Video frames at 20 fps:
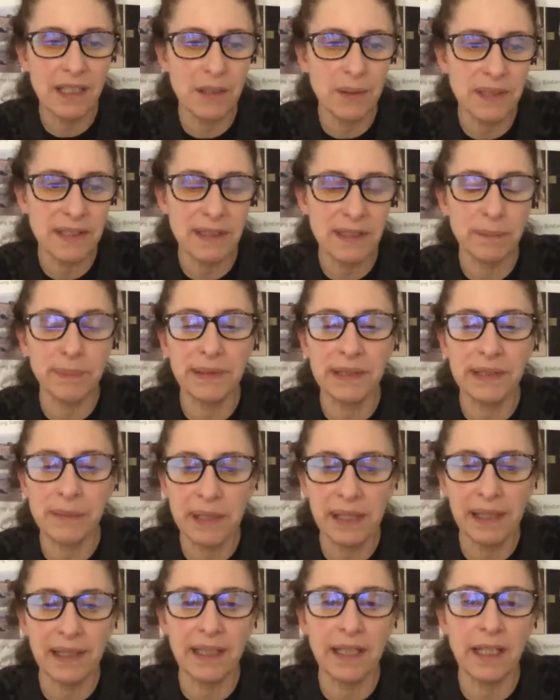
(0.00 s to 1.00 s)

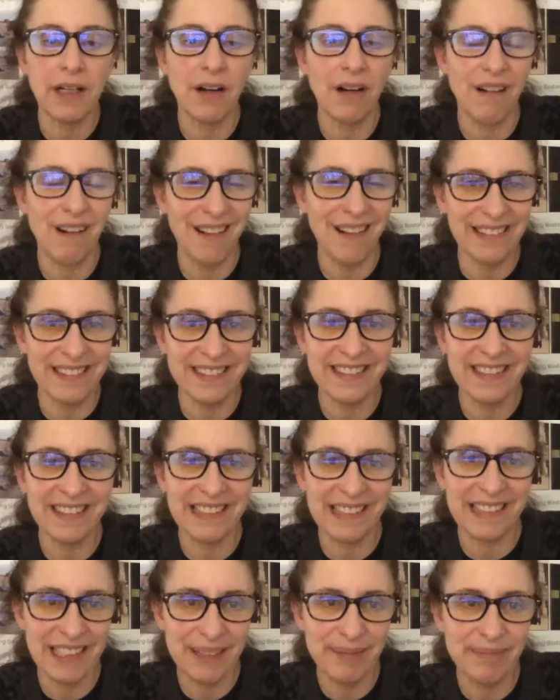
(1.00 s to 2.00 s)
subliminally mm-hmm. all the
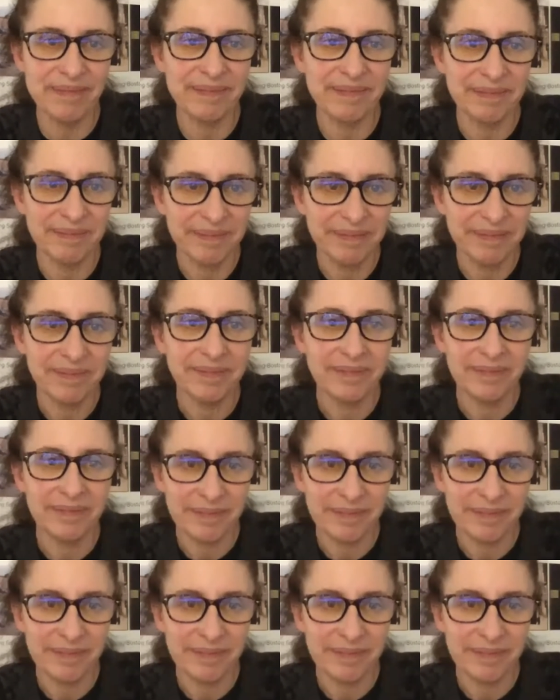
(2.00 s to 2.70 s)
time. Mm-hmm.